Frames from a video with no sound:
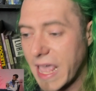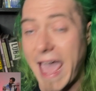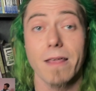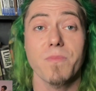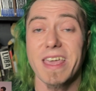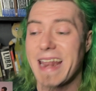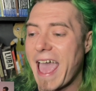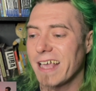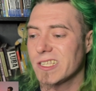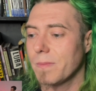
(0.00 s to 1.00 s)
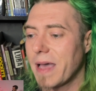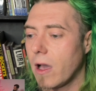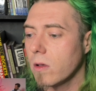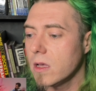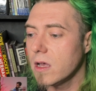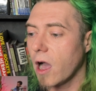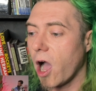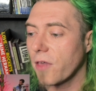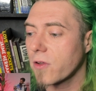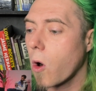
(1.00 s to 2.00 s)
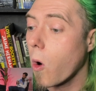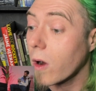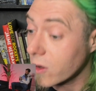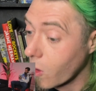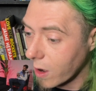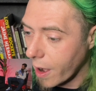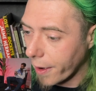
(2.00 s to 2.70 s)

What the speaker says: Adam then asks about other horrorcore